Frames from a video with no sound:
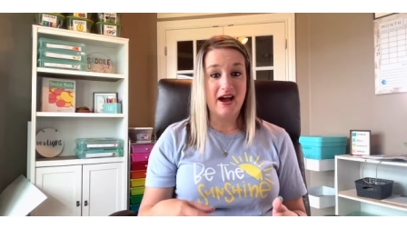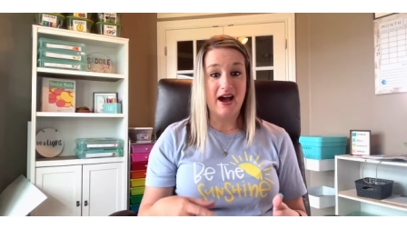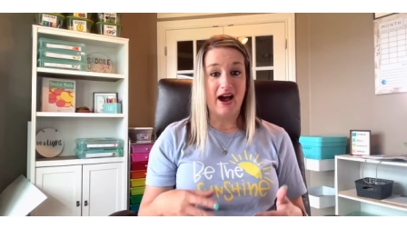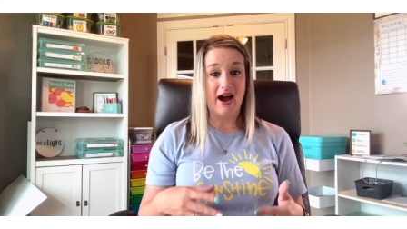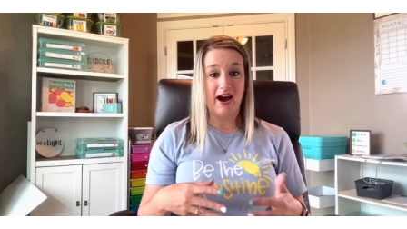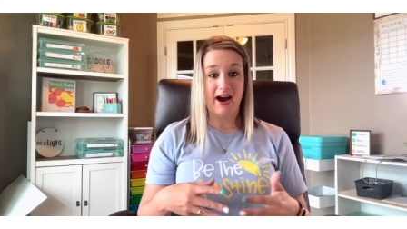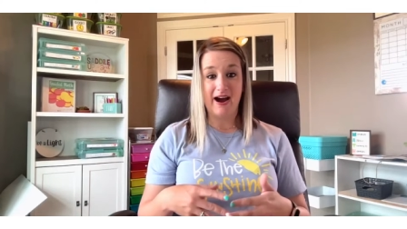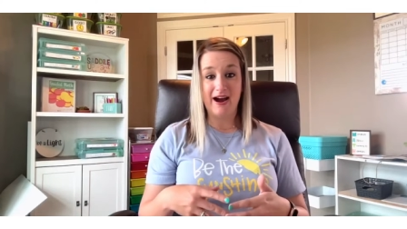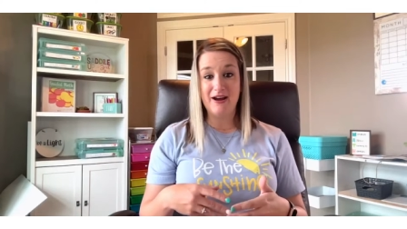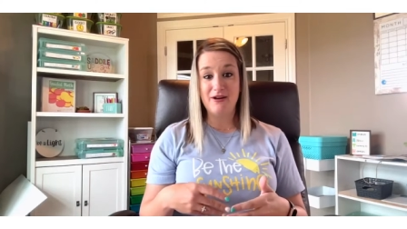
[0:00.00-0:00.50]

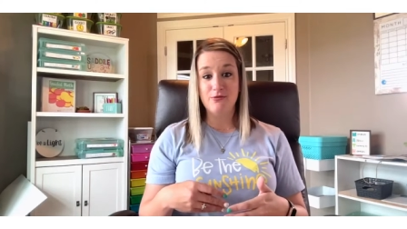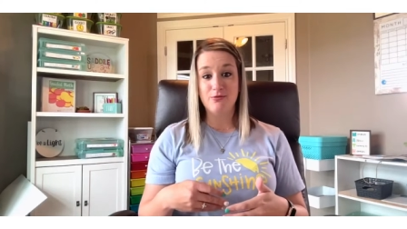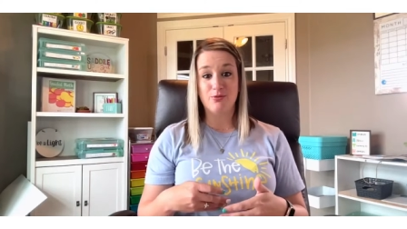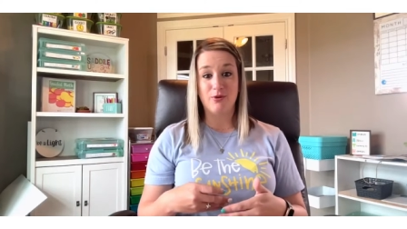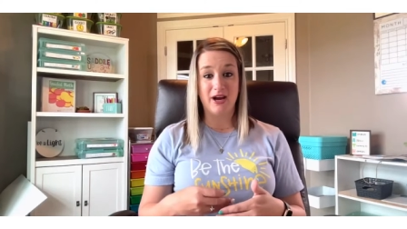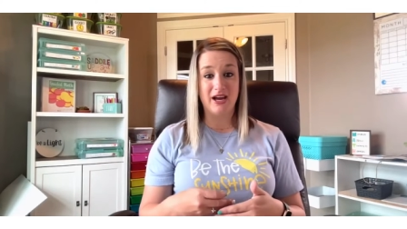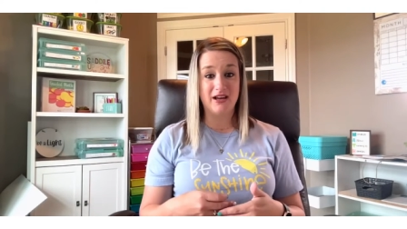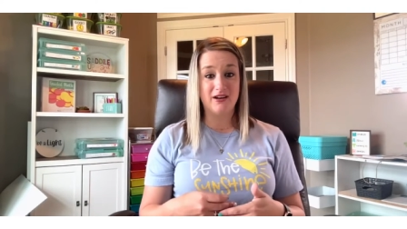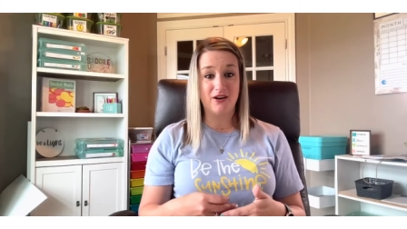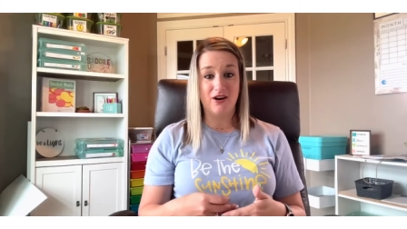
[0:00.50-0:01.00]
I
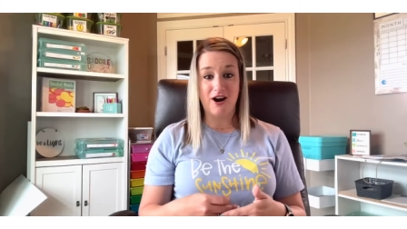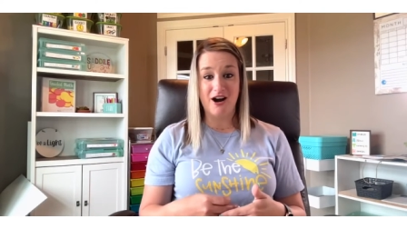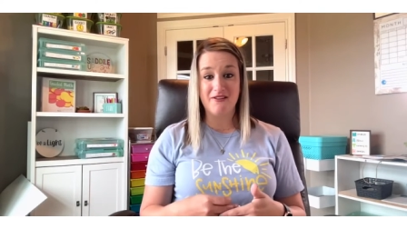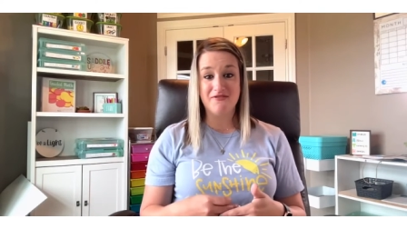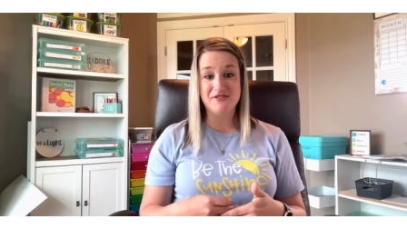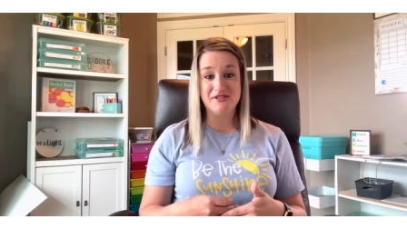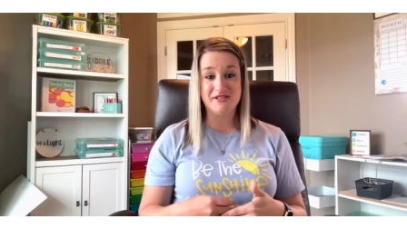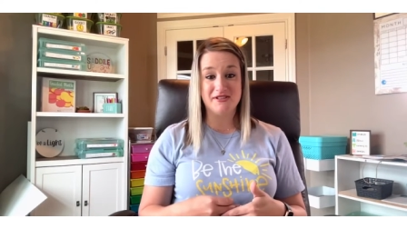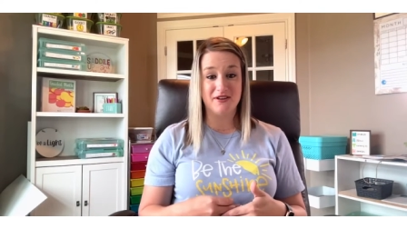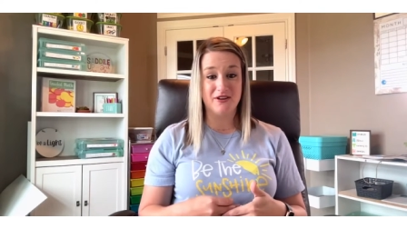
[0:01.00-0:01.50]
ran off
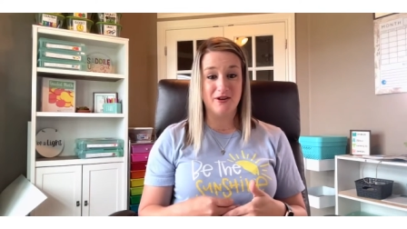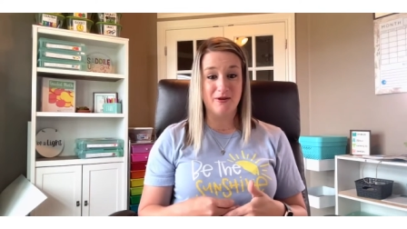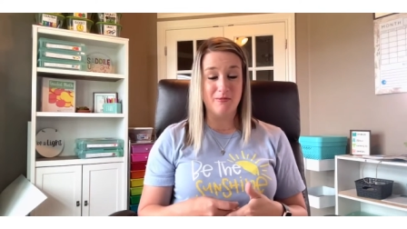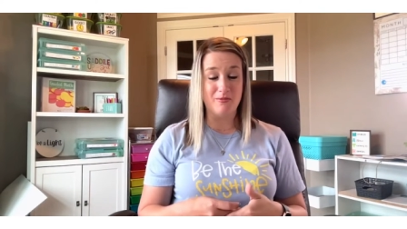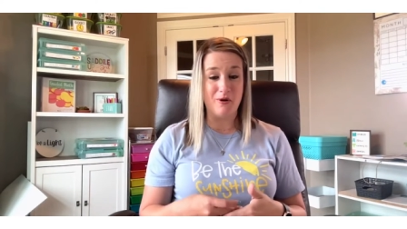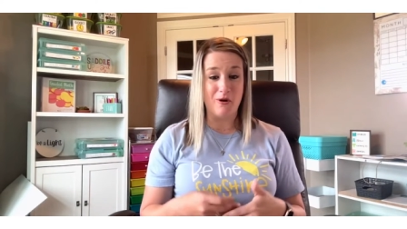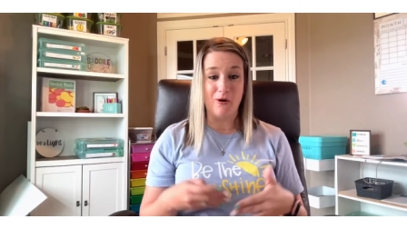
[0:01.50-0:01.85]
some